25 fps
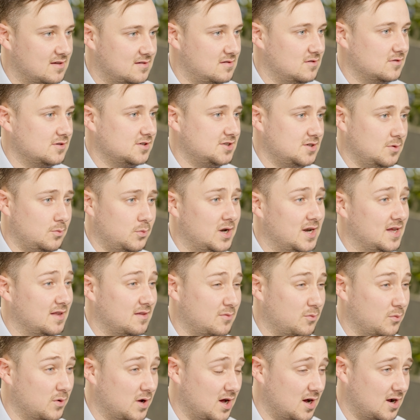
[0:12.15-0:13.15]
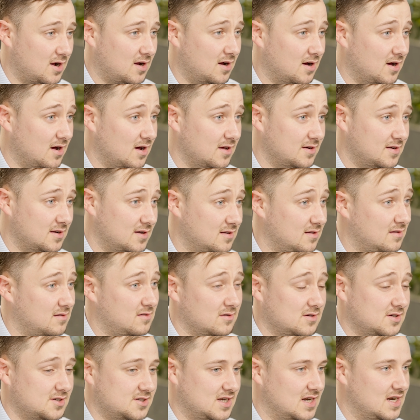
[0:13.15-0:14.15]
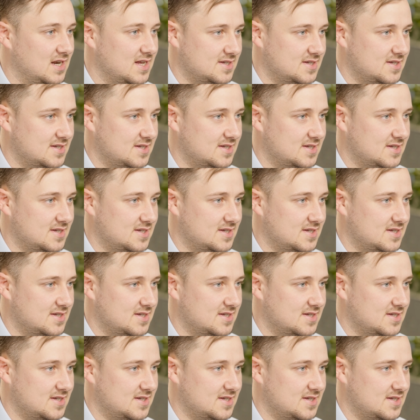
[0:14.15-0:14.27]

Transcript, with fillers: as long as you're willing to work hard, and as long as you